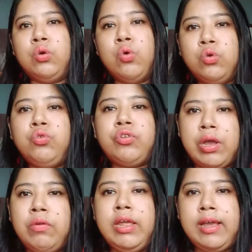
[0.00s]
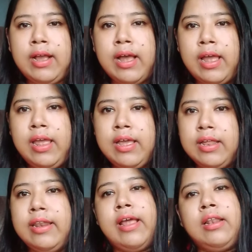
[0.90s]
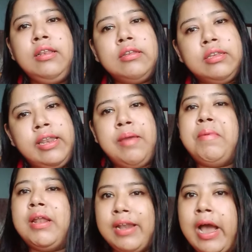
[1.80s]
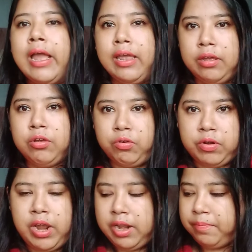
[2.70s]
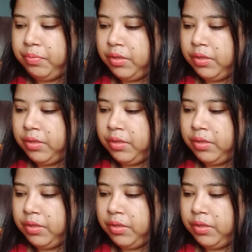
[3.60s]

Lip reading: guru sagoliye khai, then they may die, right?